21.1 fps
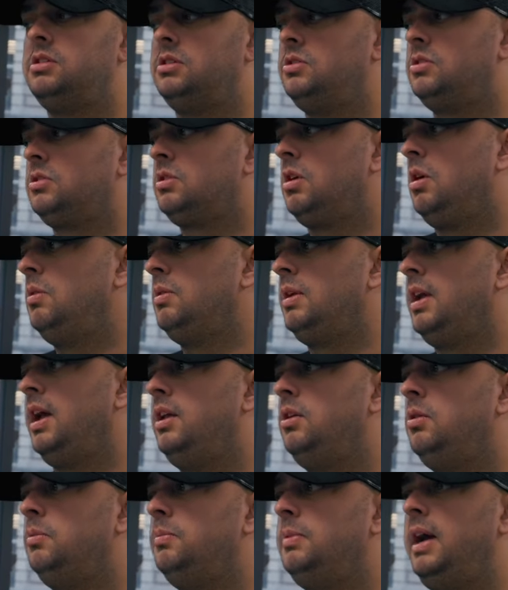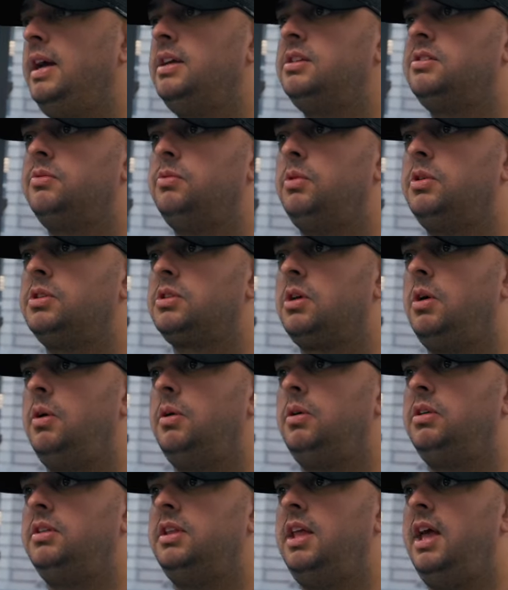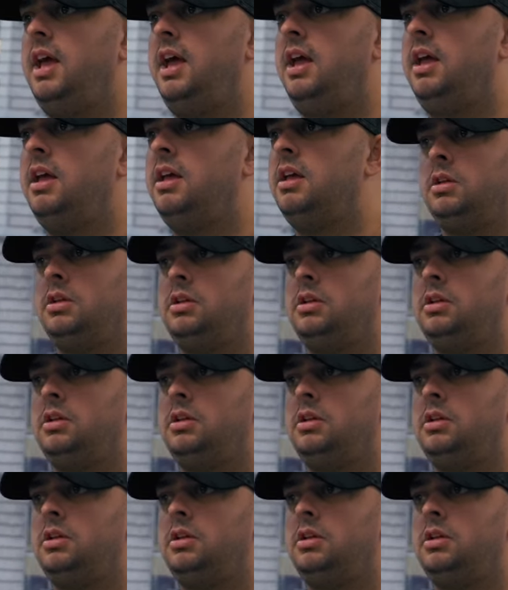So just go and get an update of what's going on there.